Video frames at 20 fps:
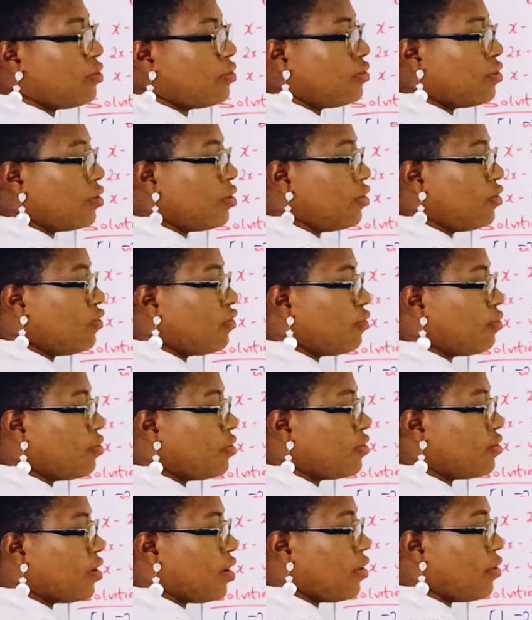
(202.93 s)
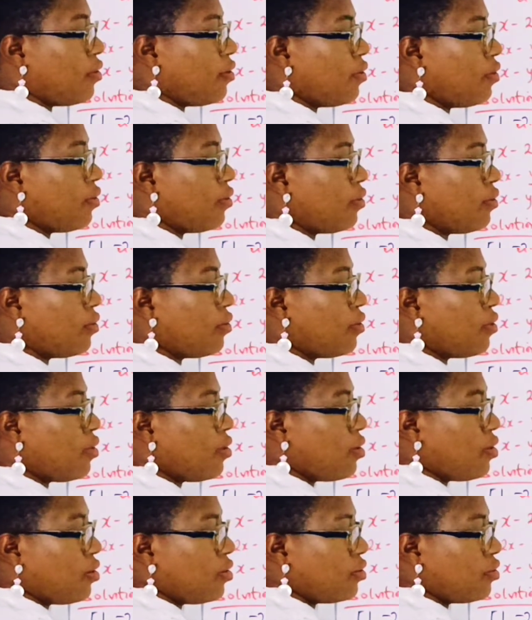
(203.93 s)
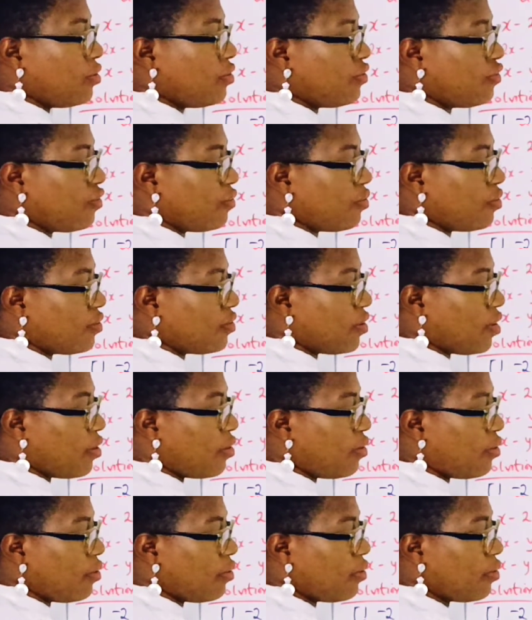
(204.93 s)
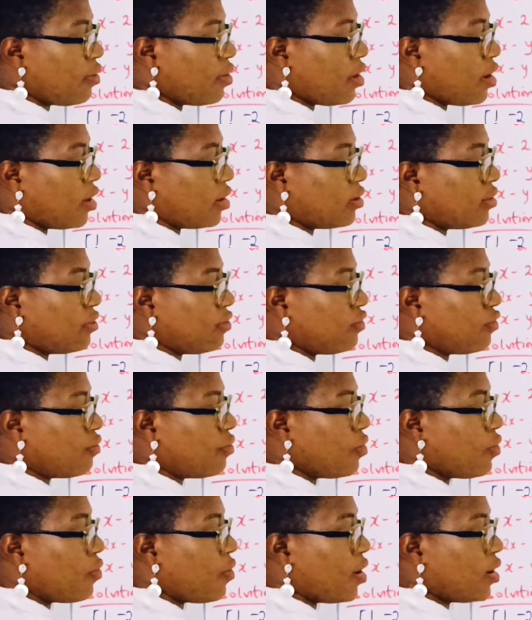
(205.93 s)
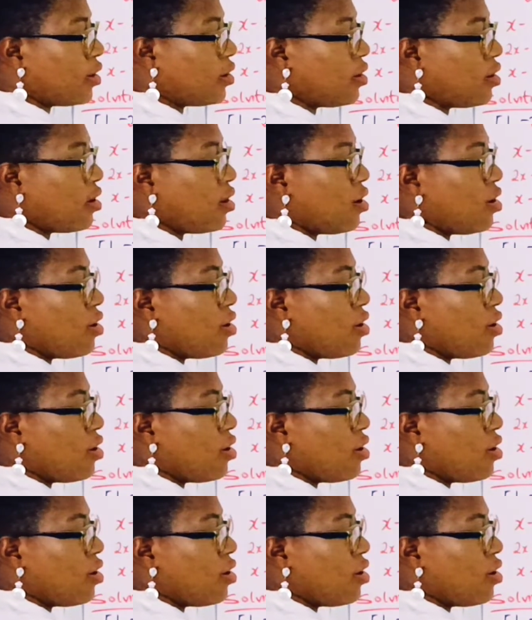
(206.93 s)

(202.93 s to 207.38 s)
So this should be 0, this should be 0, and this should be 1.